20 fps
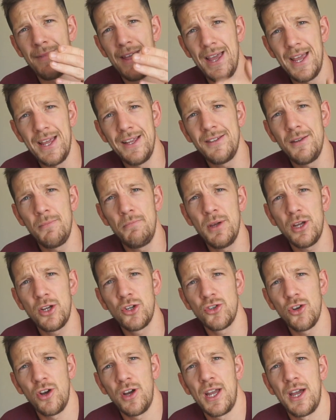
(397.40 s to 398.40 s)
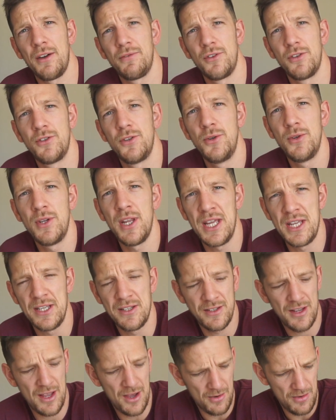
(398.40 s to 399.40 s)
is a big shock after 2 days.
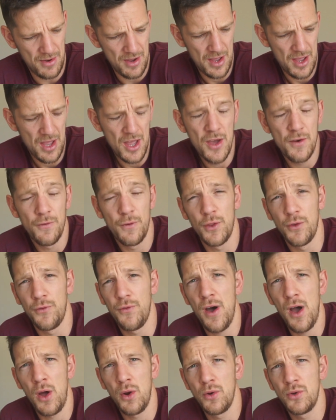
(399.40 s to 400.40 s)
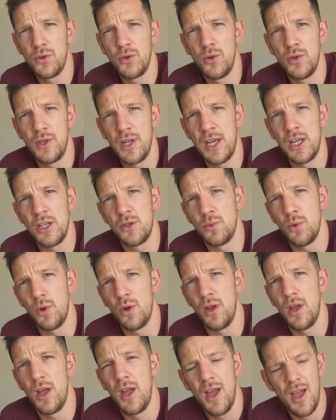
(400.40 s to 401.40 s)
So for the final 2 days
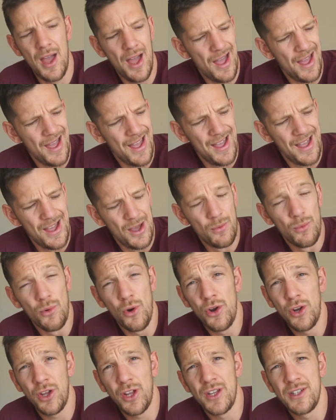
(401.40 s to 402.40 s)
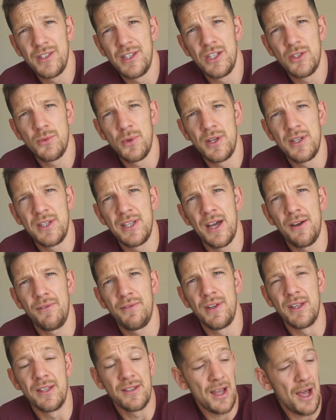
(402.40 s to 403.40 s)
we're only going to see 20
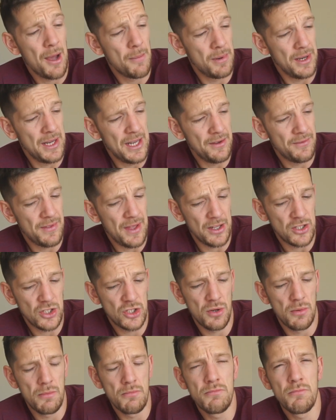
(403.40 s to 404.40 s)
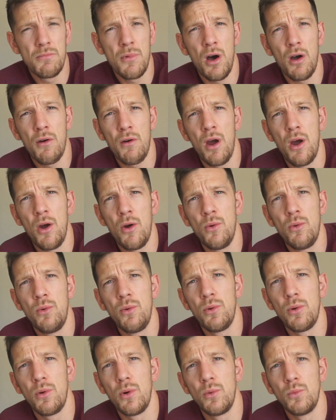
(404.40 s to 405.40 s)
athletes. I believe that tomorrow
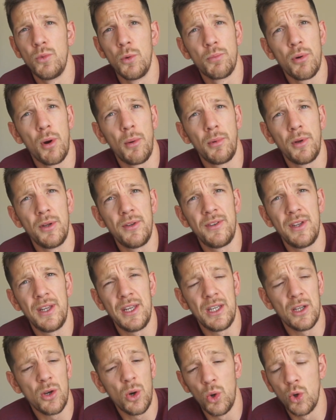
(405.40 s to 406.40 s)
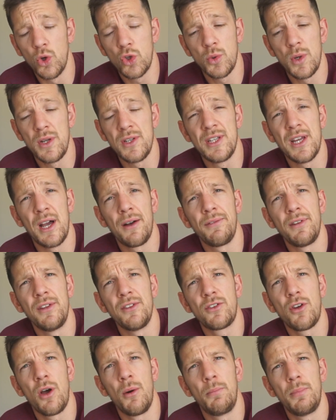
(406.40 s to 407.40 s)
we'll probably see all 20 athletes
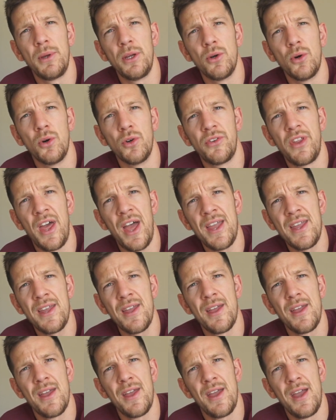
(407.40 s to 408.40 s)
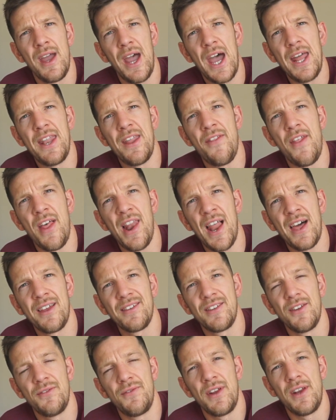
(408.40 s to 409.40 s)
compete all day, and then the
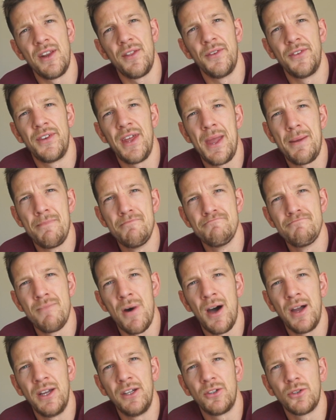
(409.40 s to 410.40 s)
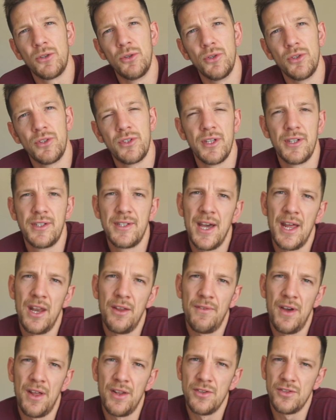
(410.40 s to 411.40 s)
last event of the day might cut to 10
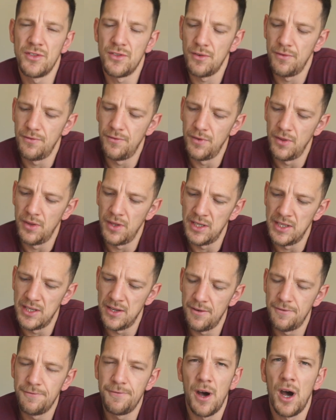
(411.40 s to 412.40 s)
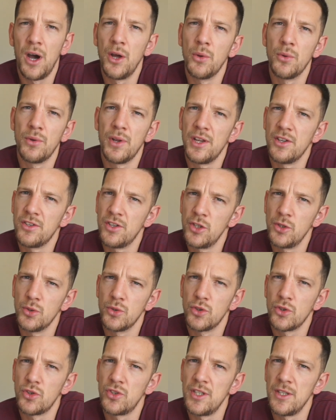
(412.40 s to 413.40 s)
events for the final day. So you'll
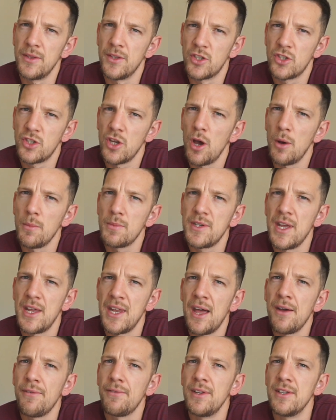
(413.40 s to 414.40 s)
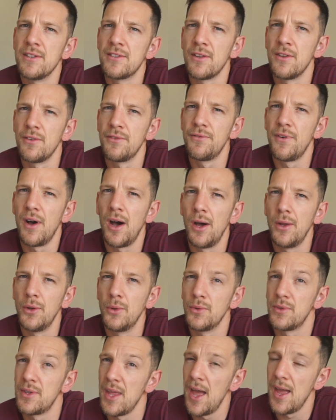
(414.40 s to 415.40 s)
just see the top 10 athletes on the
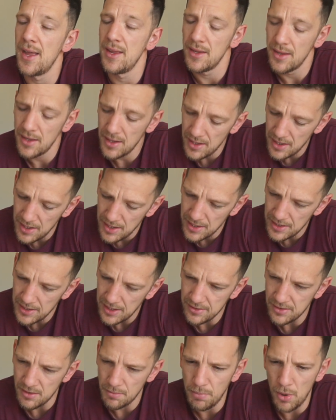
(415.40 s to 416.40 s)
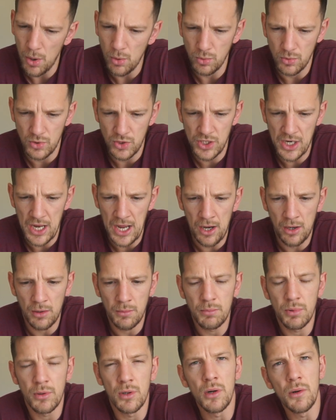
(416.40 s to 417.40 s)
final day. That's a bold
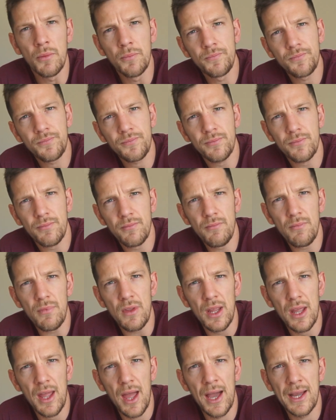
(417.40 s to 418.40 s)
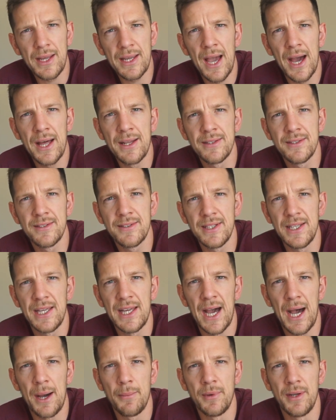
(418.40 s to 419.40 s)
shout, but I can see it
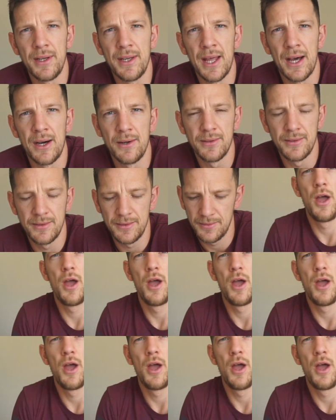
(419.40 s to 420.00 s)
happening now.